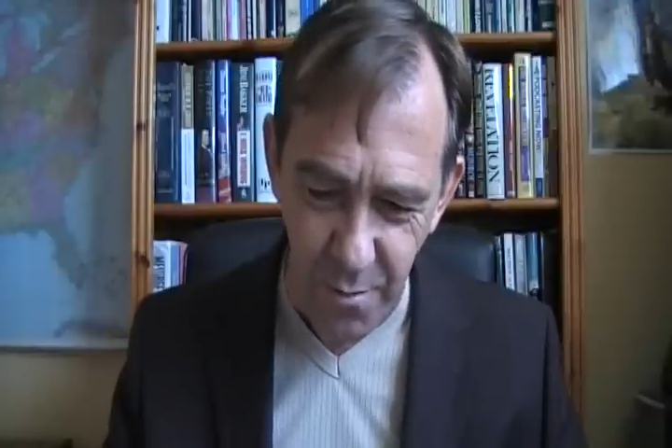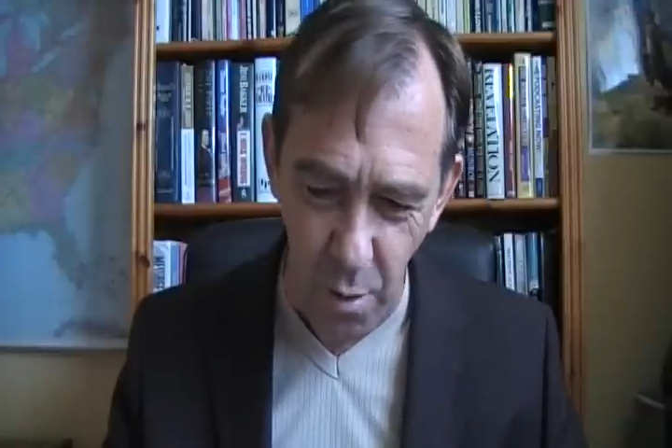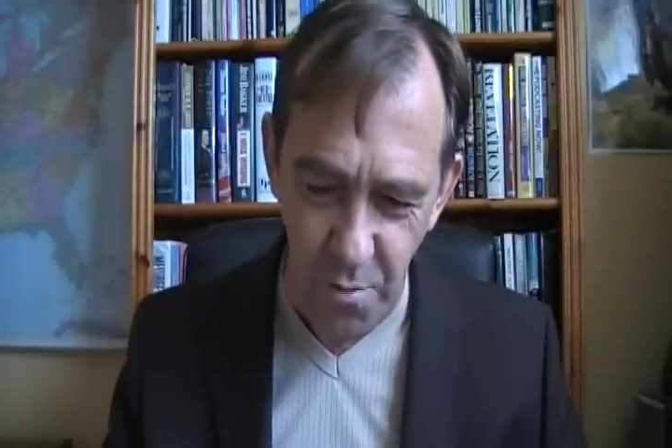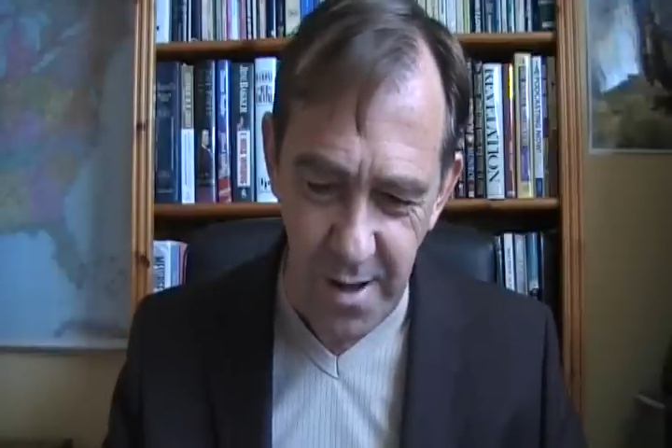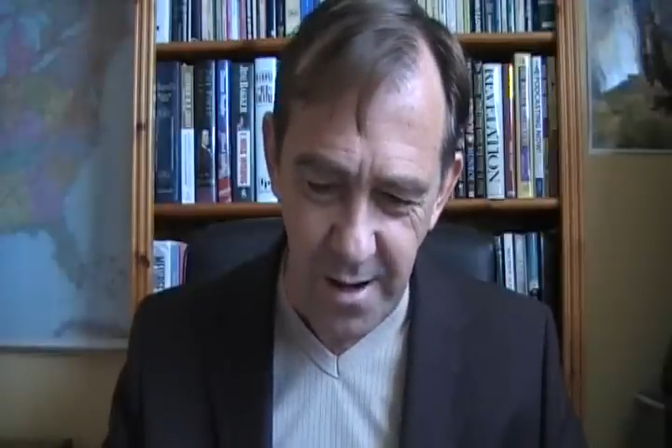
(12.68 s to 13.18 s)

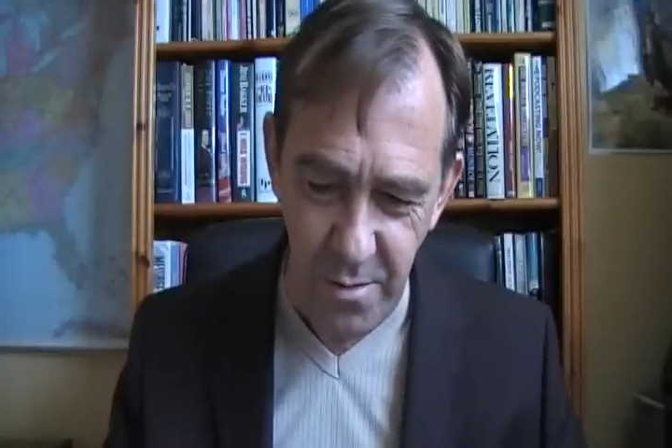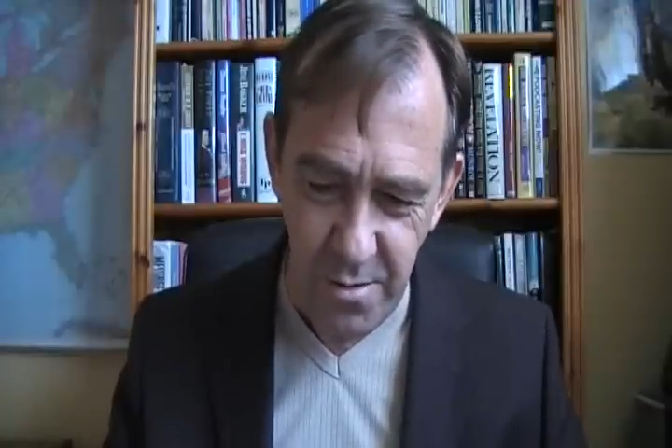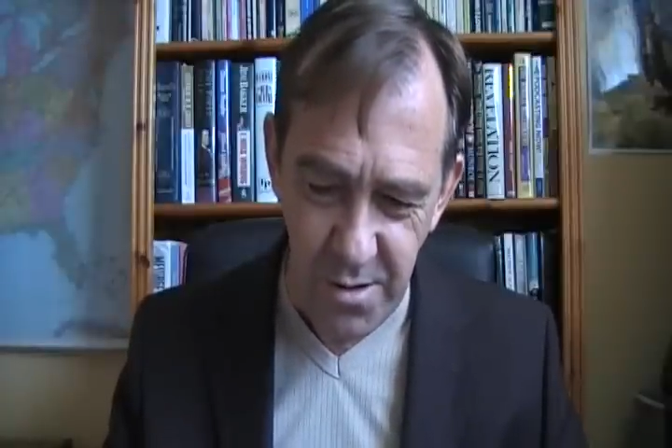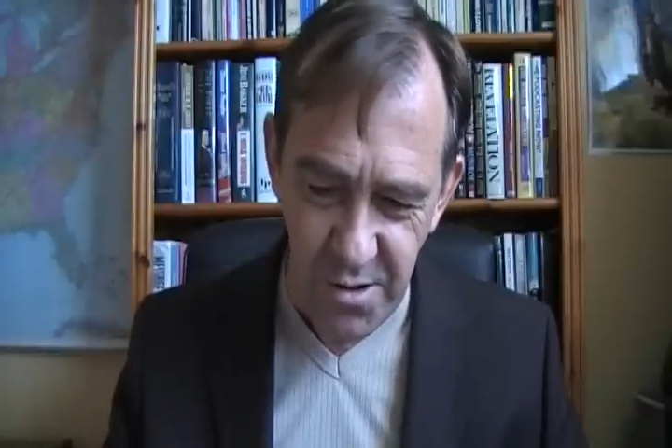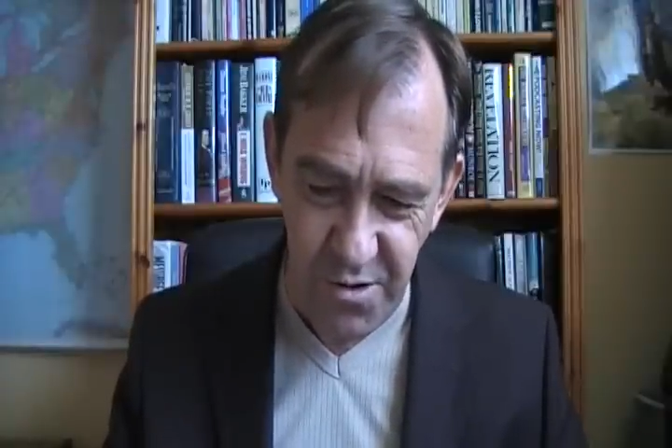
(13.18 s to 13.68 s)
Though
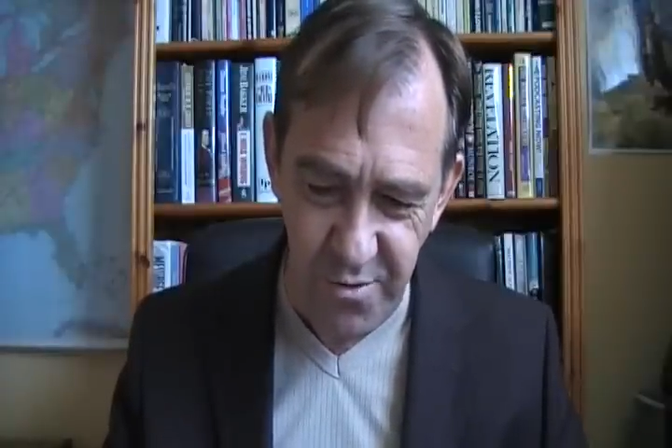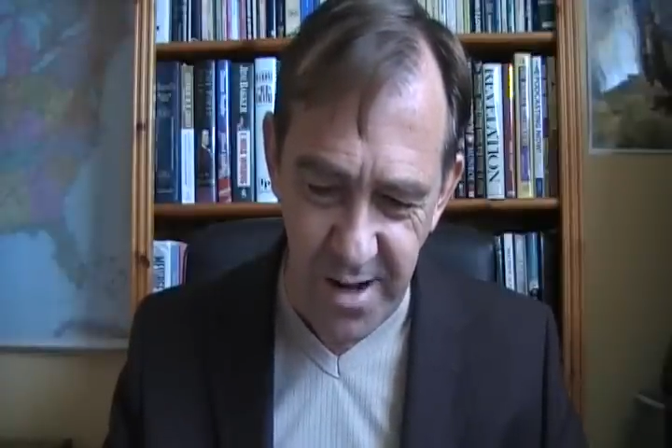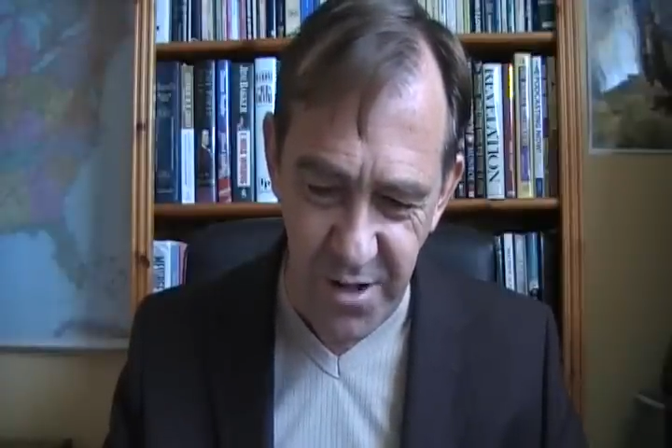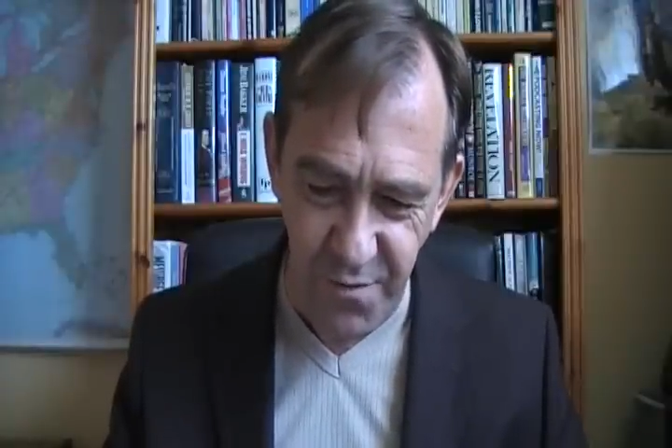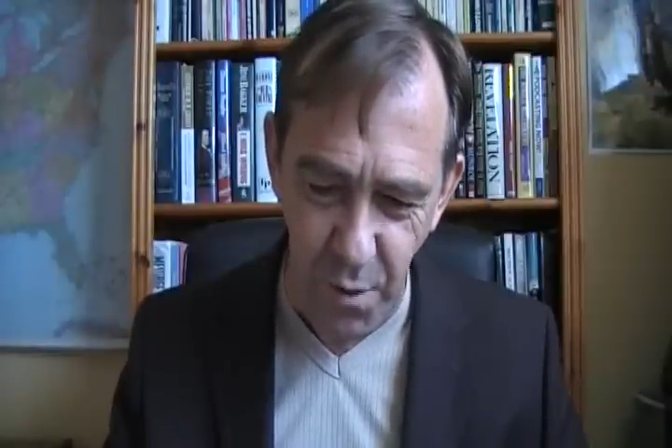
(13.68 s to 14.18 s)
thou
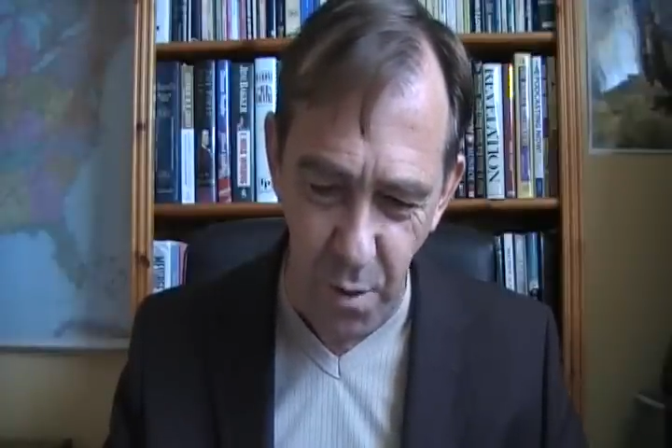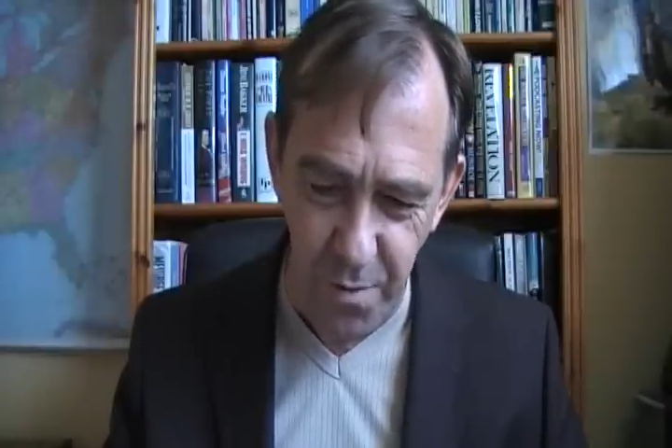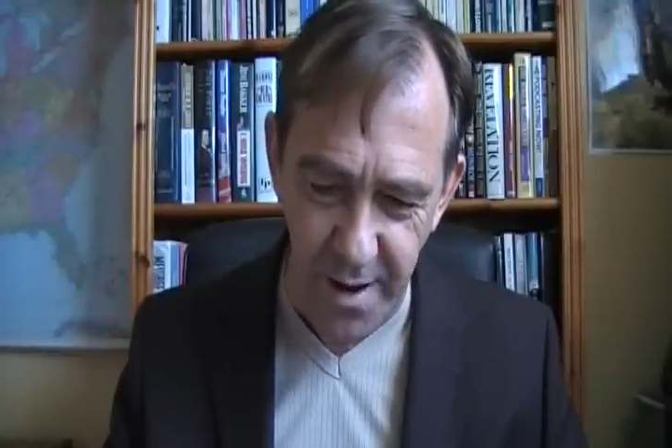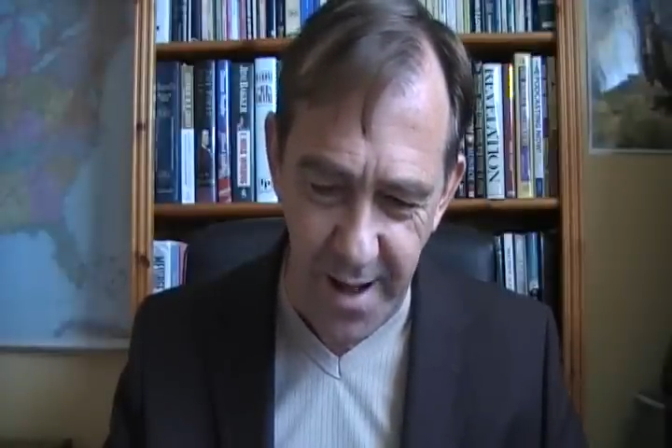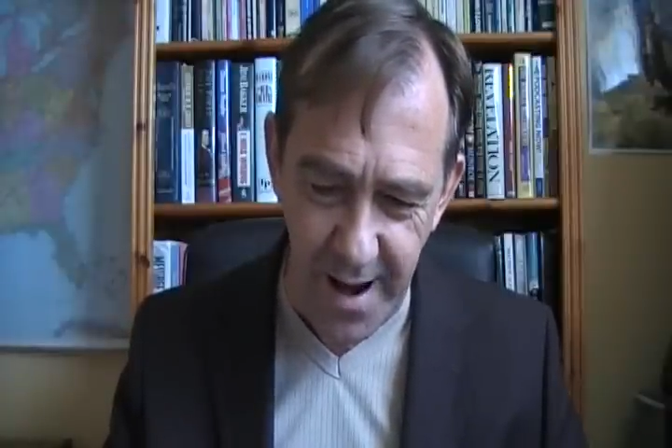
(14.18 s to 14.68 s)
stretch forth thine